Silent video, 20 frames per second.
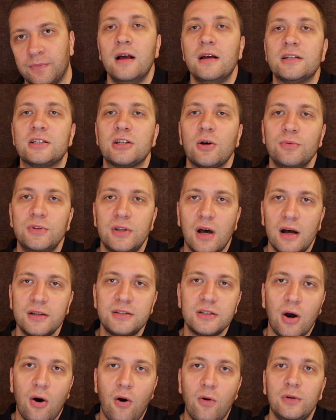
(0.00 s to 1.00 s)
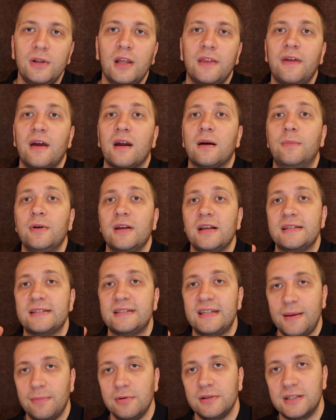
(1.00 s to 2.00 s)
So not only they are bringing
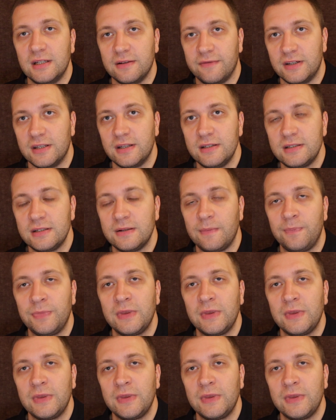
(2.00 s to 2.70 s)
stable dividend,